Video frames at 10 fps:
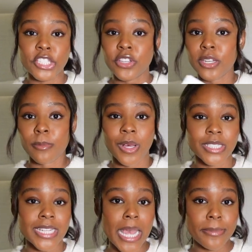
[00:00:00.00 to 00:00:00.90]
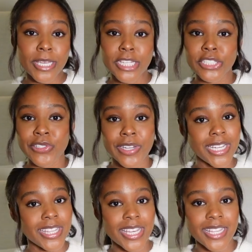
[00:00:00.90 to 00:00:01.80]
You can emboss napkins or
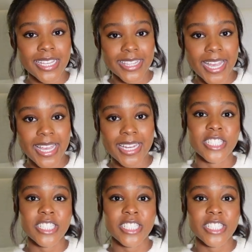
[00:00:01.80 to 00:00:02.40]
anything like that.